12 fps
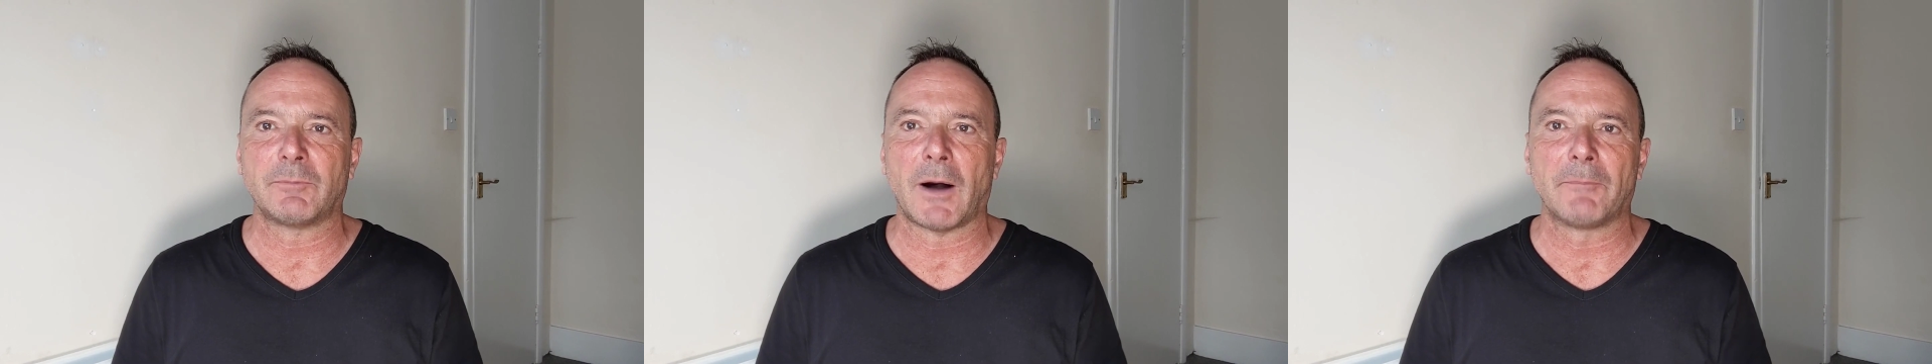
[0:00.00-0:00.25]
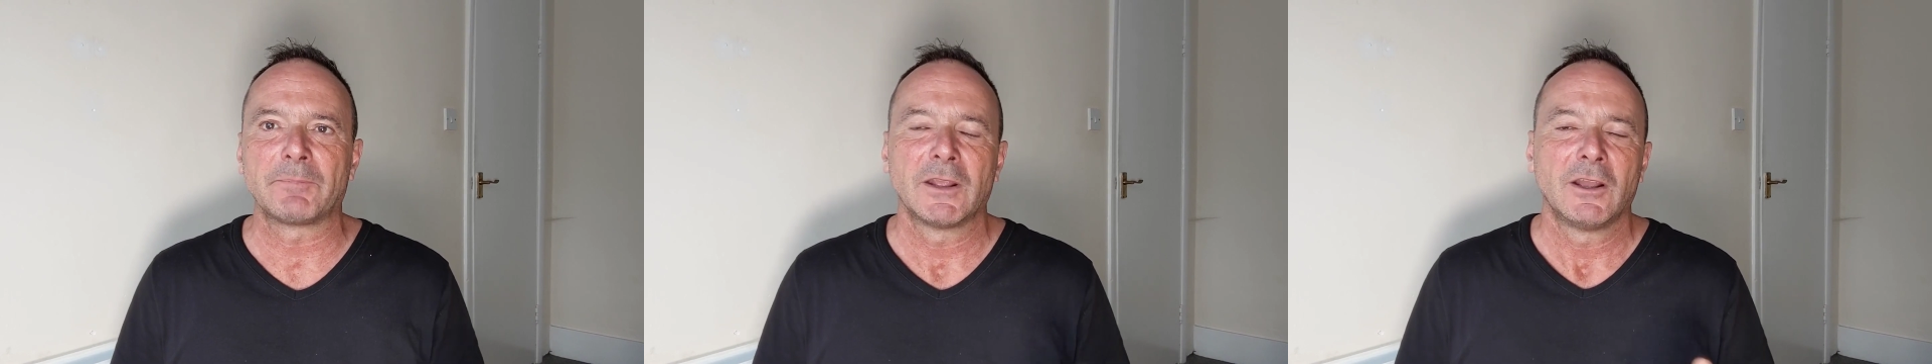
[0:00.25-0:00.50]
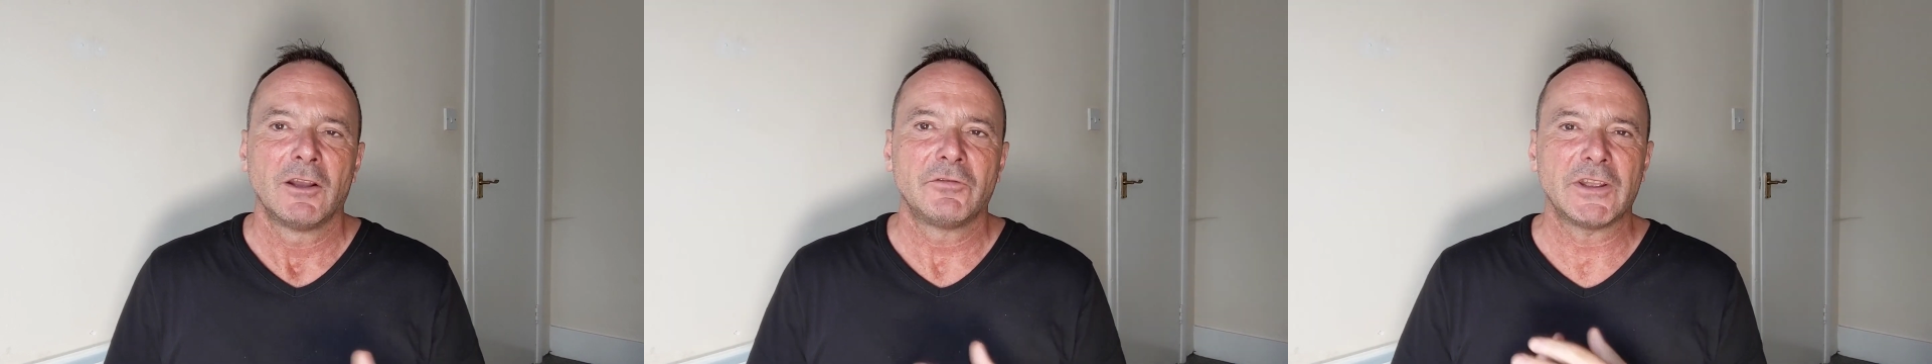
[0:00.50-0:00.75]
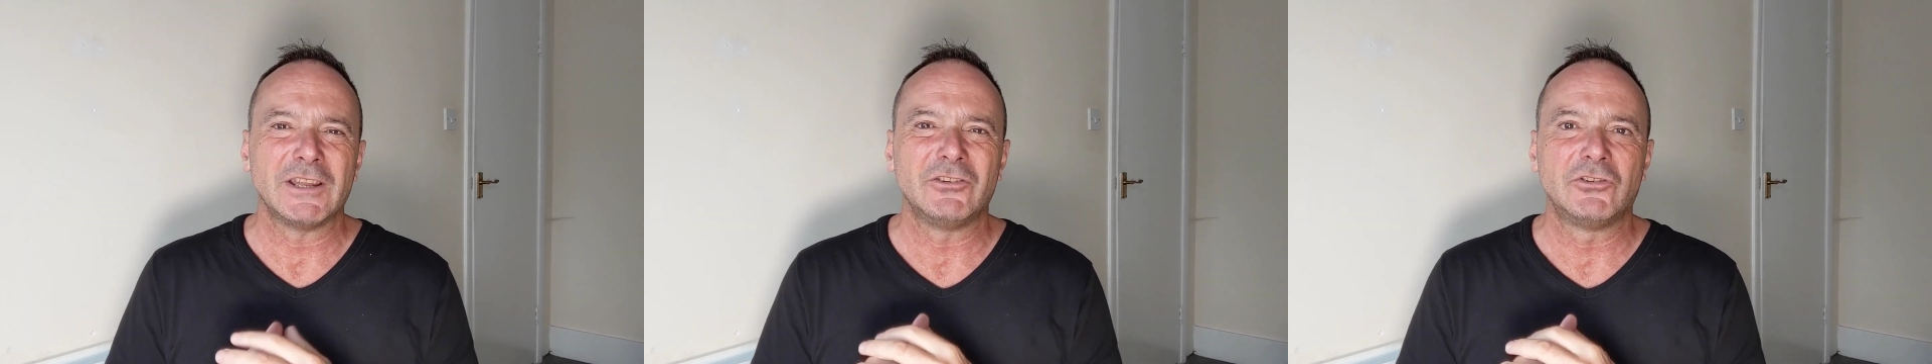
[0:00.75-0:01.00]
but
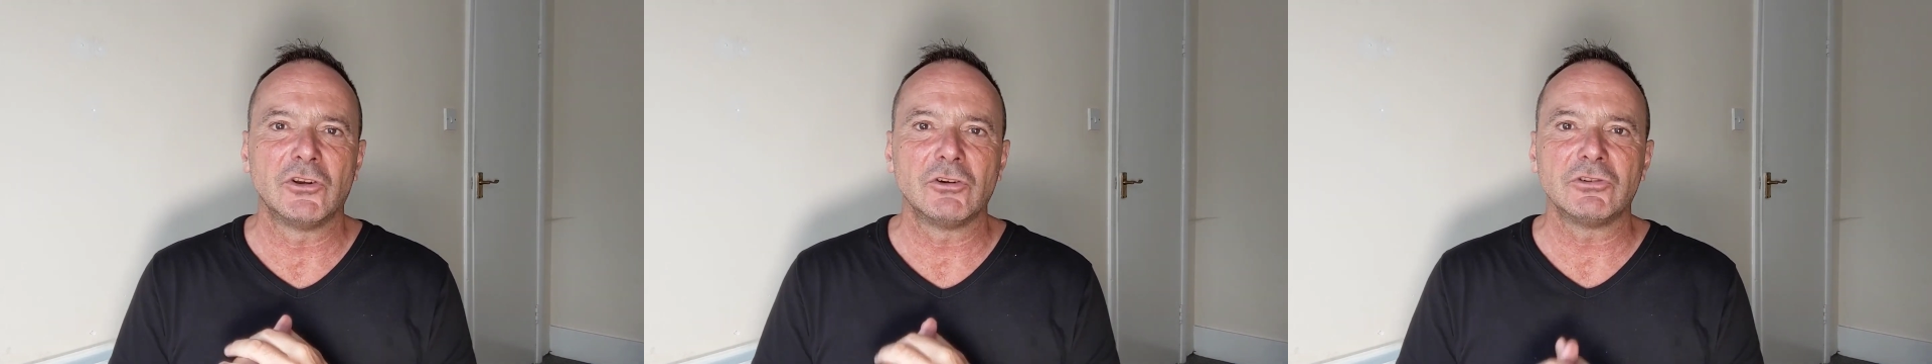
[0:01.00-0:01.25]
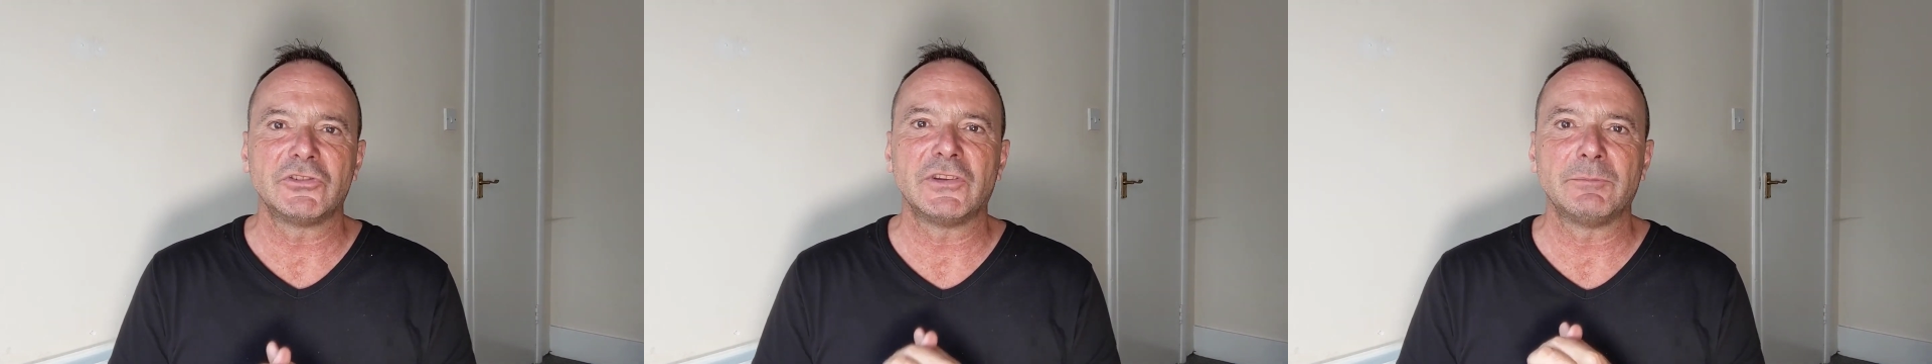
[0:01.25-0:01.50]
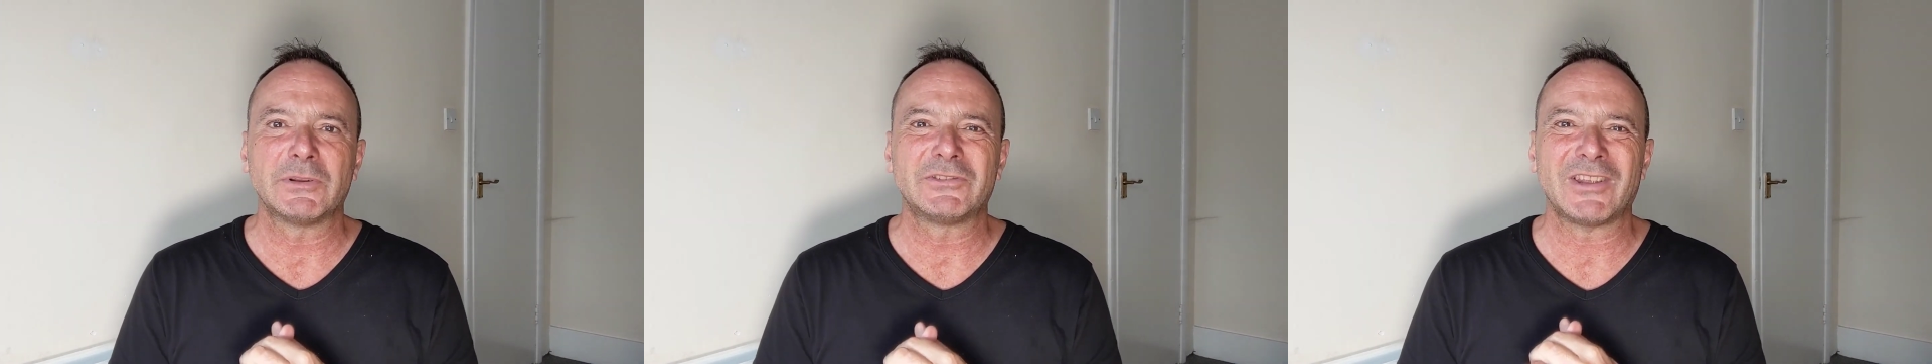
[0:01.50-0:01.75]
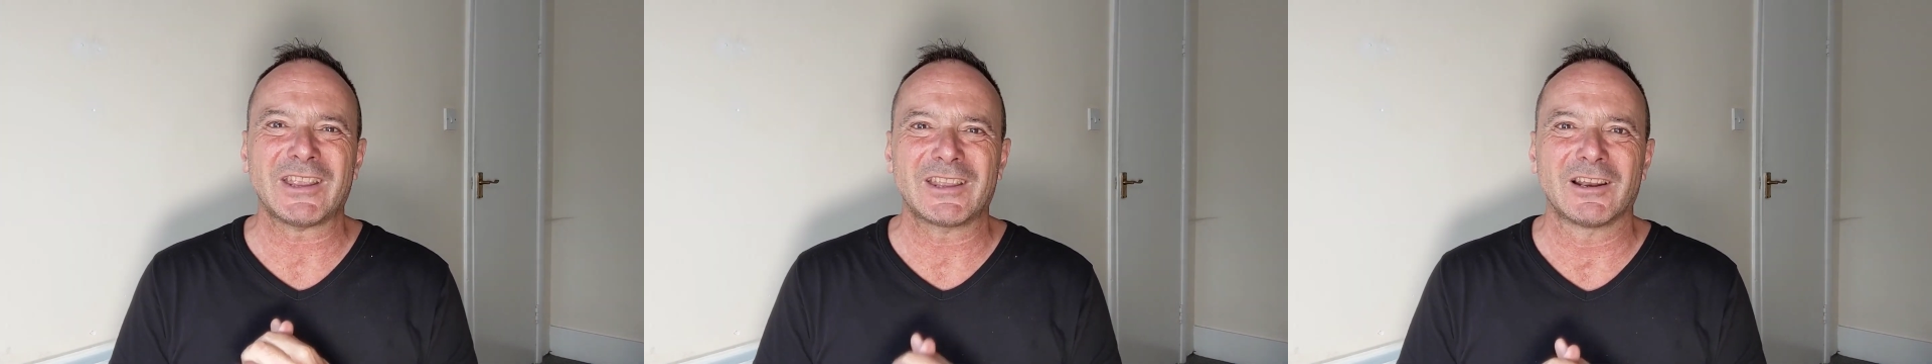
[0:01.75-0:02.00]
for endurers in
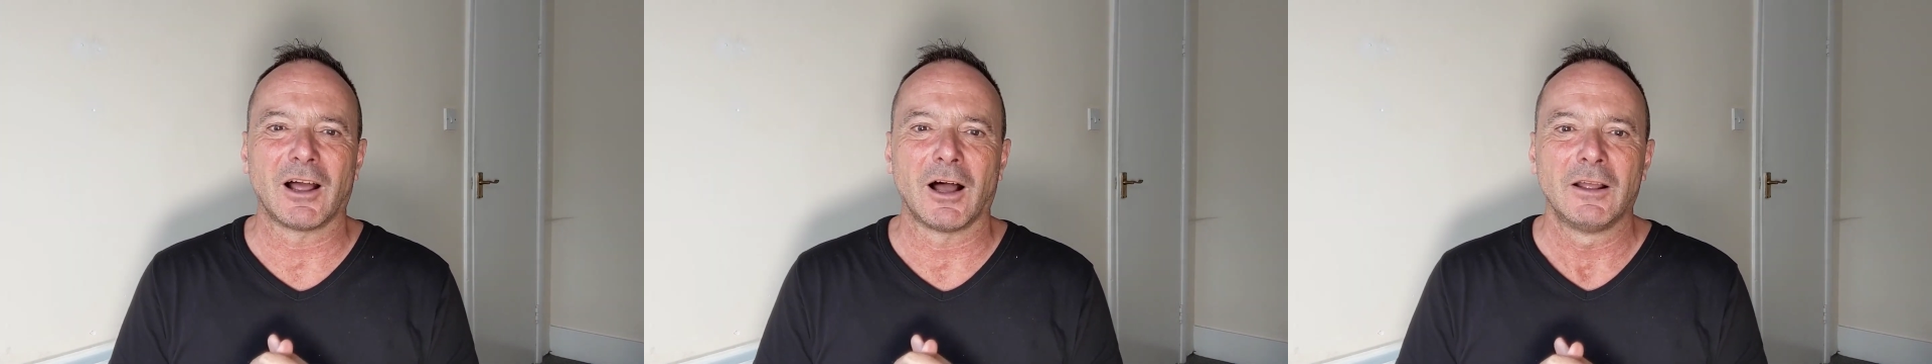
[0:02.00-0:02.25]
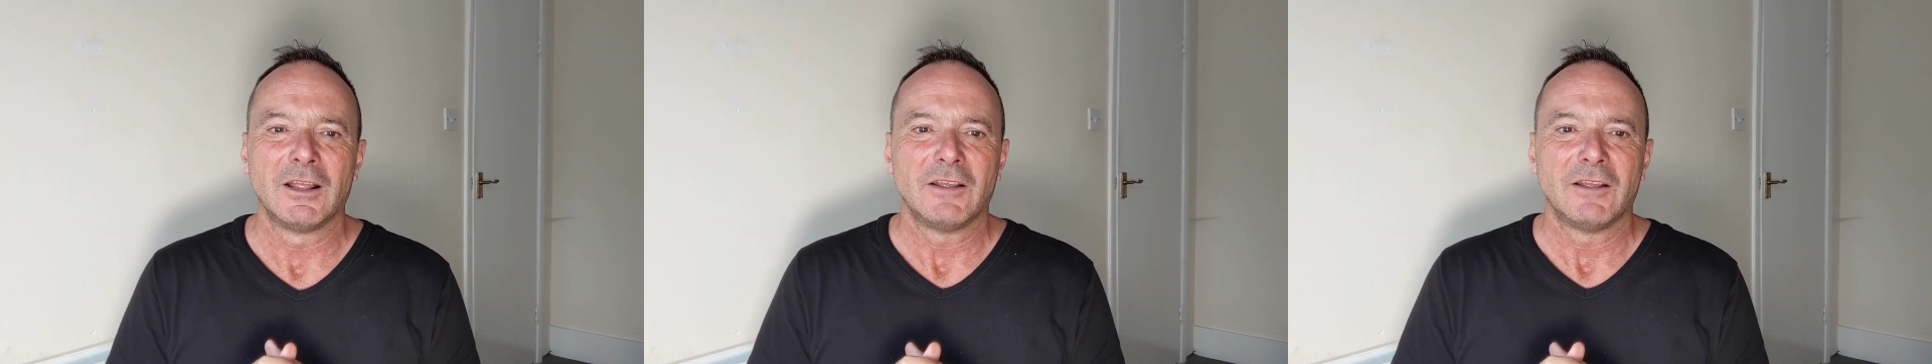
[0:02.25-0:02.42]
particular,